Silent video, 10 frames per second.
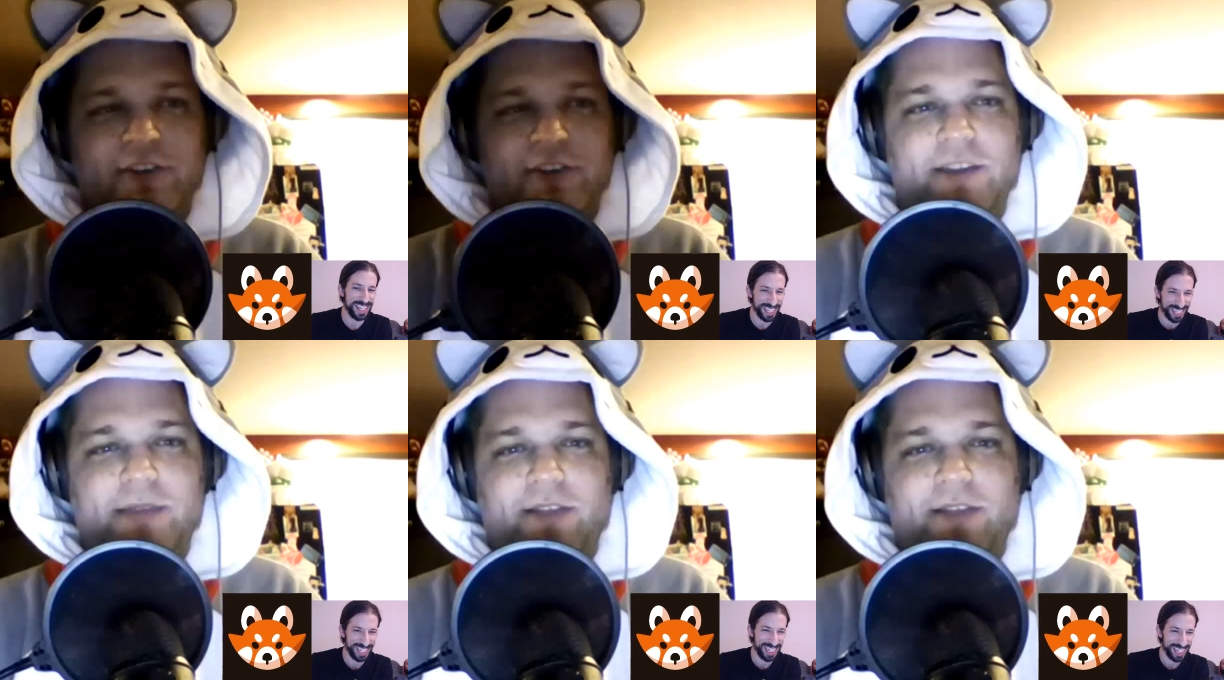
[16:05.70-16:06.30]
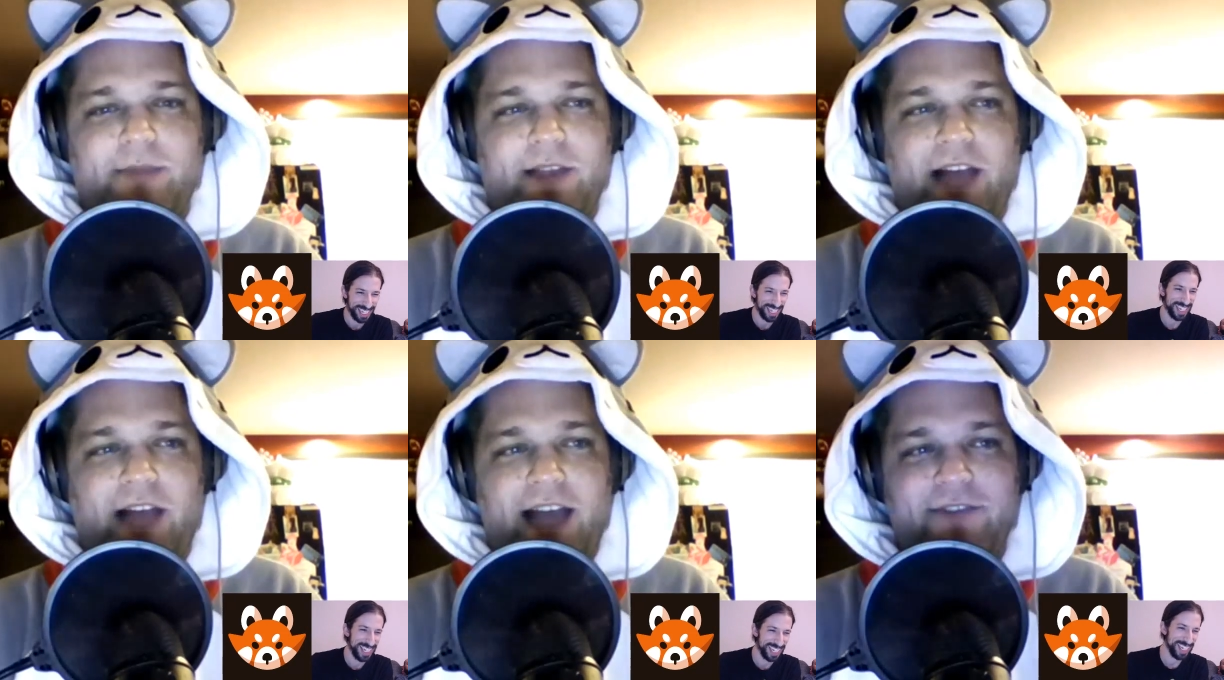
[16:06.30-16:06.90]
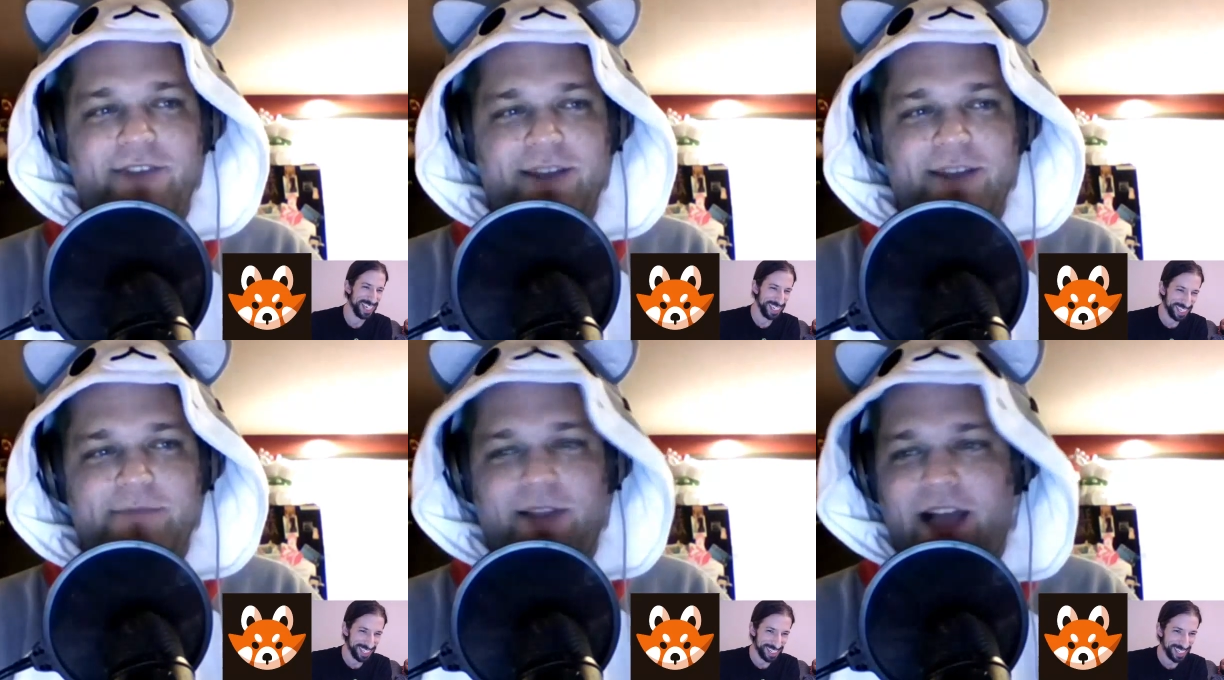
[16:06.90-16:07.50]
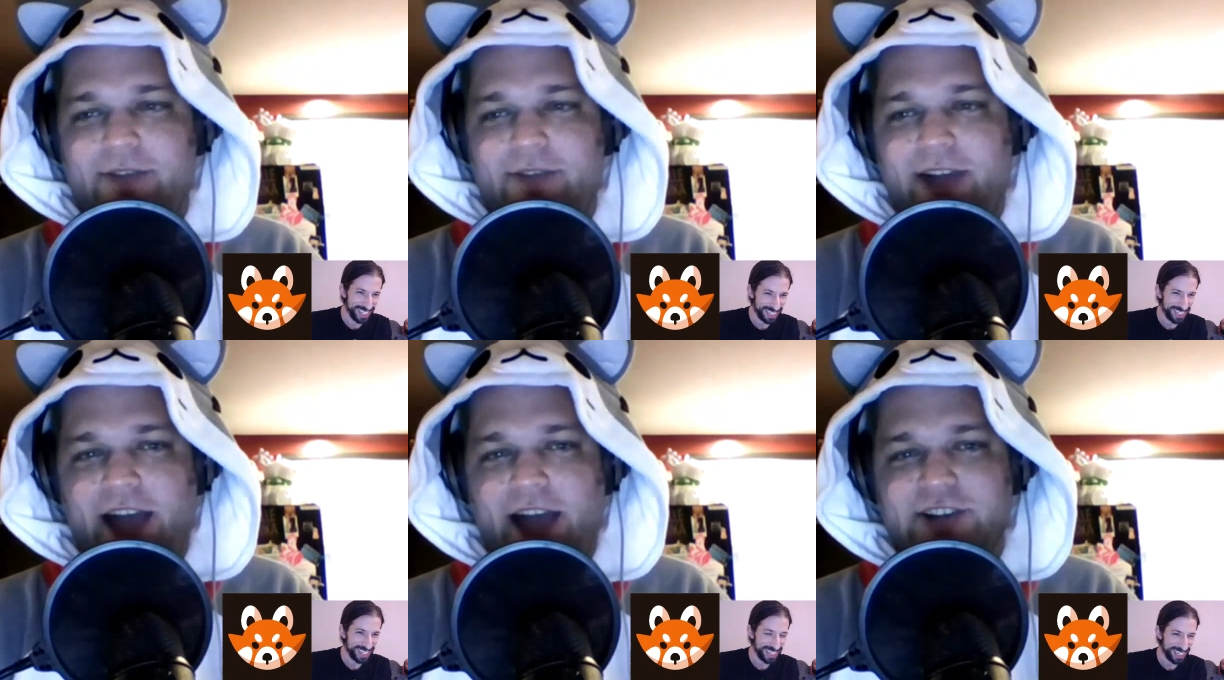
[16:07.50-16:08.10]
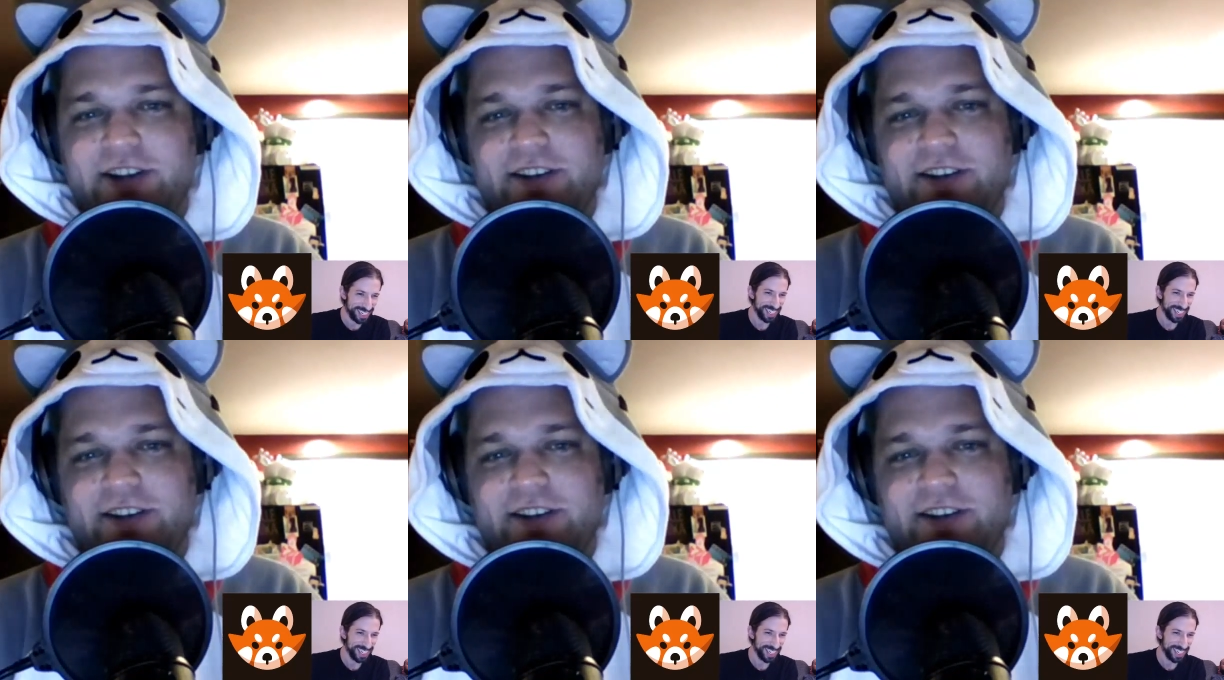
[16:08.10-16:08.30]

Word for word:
Speaker 1: my, my, live, my live reaction.